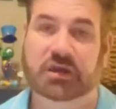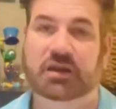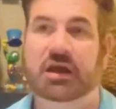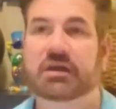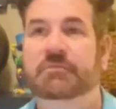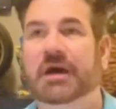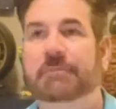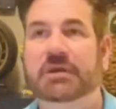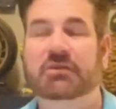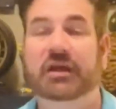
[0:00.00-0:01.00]
and it might
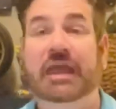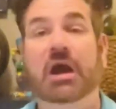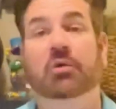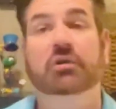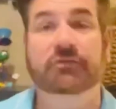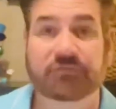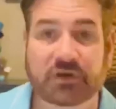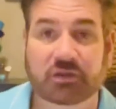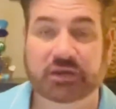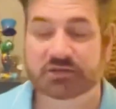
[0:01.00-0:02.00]
be like, how are you
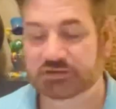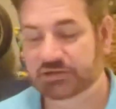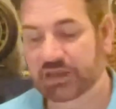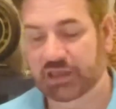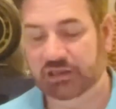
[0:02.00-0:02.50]
feeling today?